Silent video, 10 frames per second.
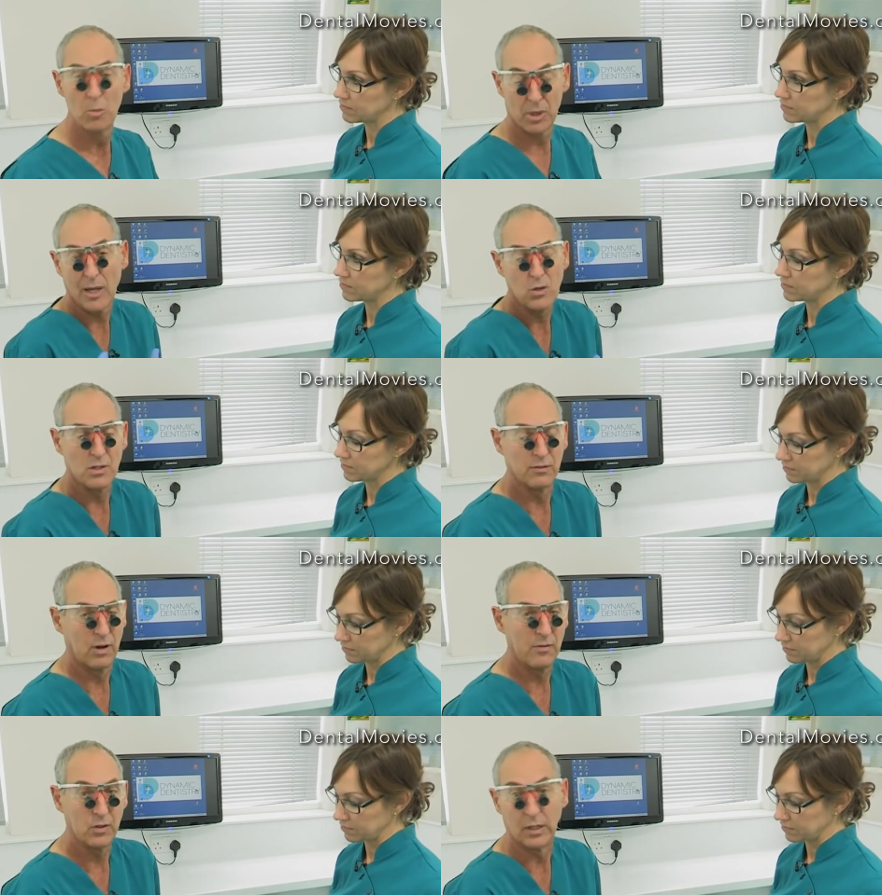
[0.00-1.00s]
Speaker 1: But I use it
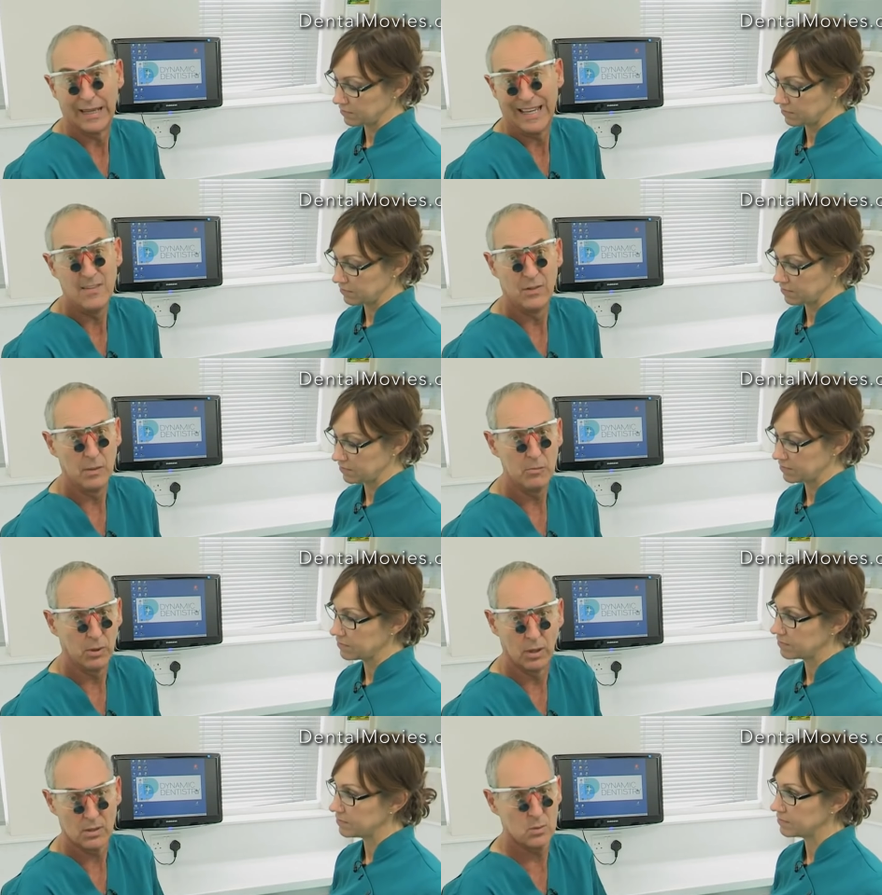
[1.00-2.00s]
for everything, even
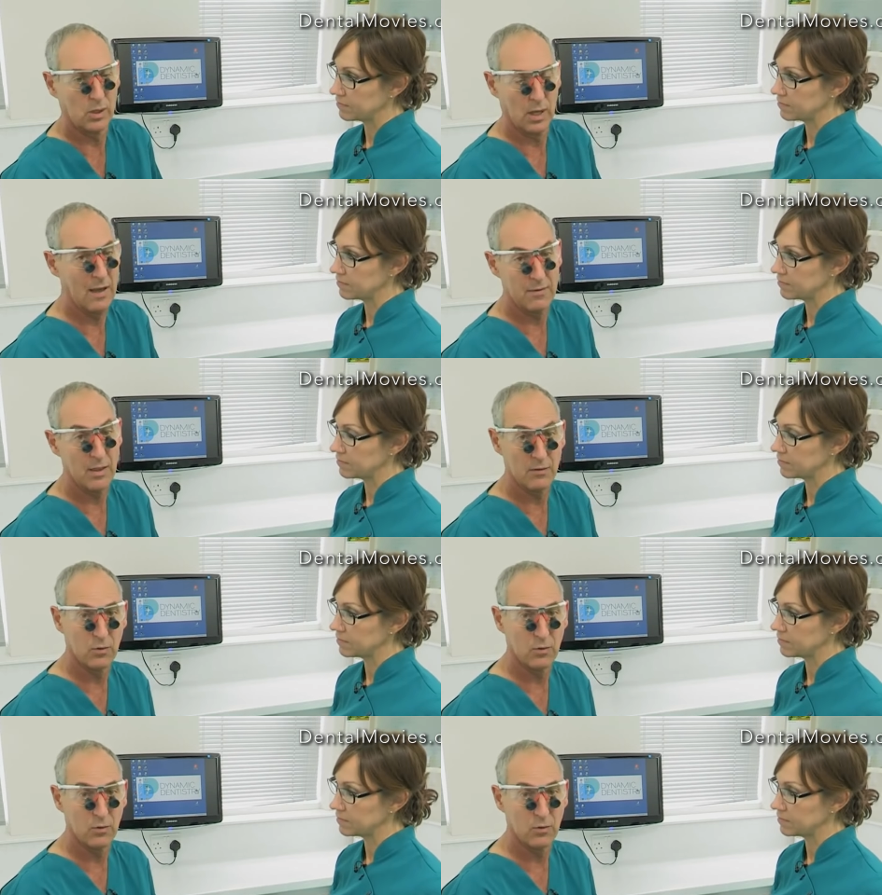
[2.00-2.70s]
implants when I have either